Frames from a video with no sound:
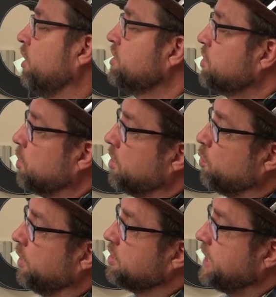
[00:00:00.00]
Notice they're, they're
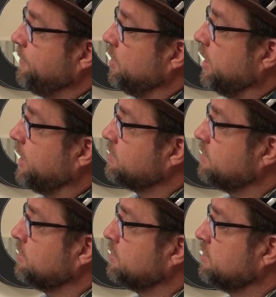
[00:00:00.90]
wearing safety
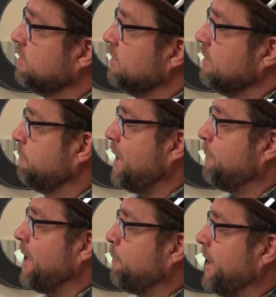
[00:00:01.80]
glasses. Pow,
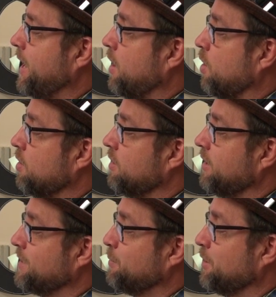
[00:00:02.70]
pow, pow.
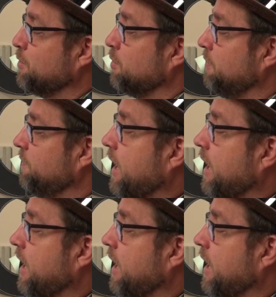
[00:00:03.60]
That's pretty cool.